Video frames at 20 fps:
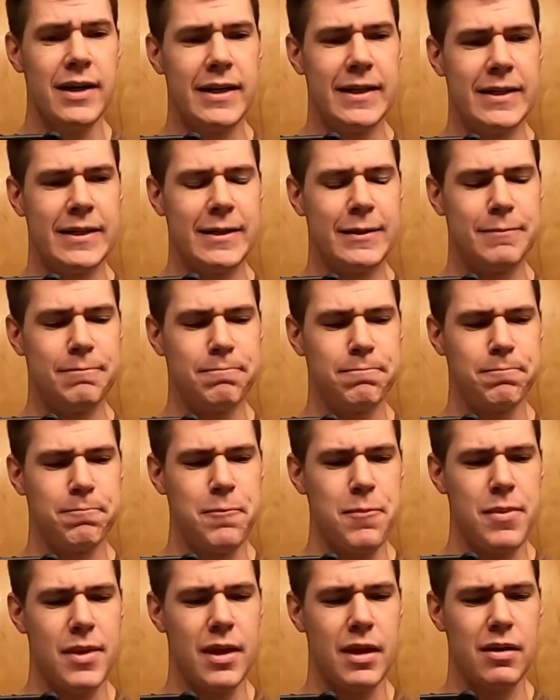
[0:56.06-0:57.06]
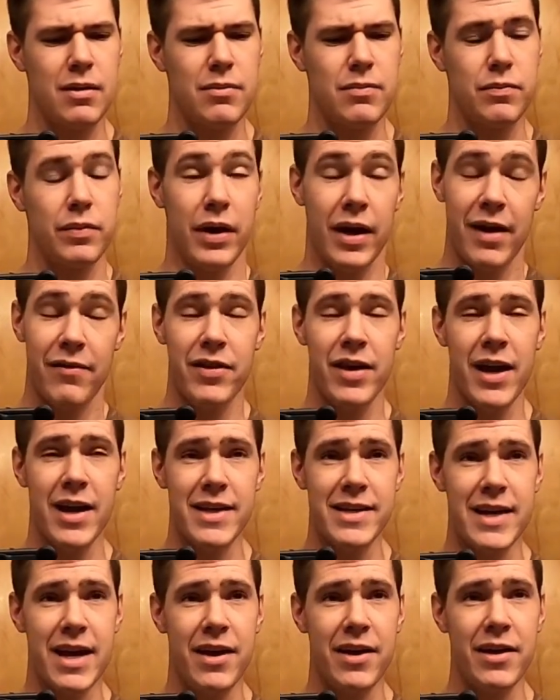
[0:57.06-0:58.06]
Um, but I've got
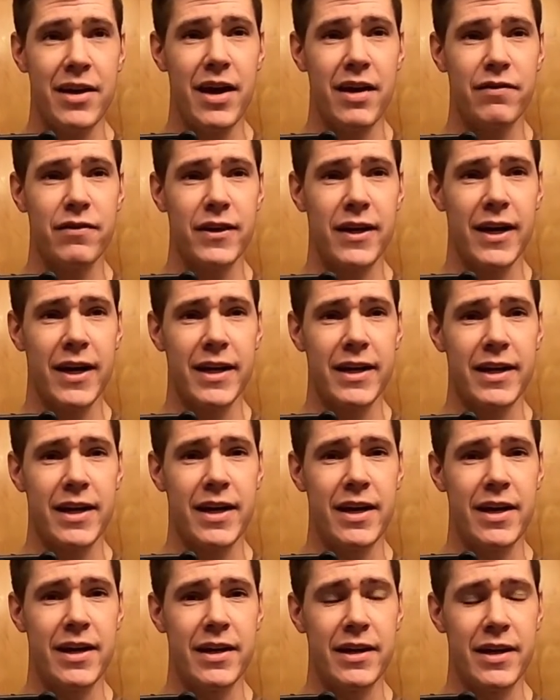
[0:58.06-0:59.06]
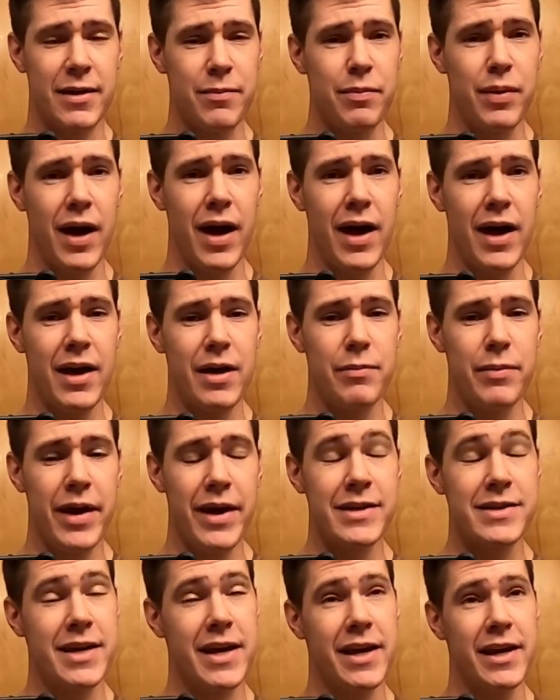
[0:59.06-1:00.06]
it down enough that I can get by and
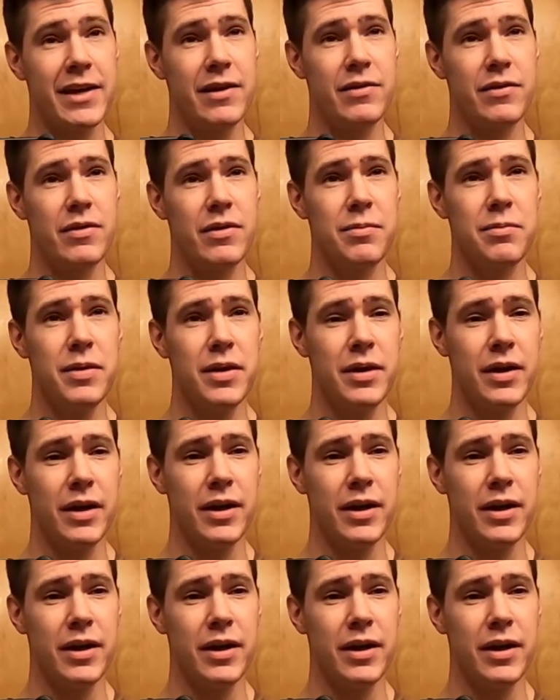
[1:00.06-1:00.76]
maintain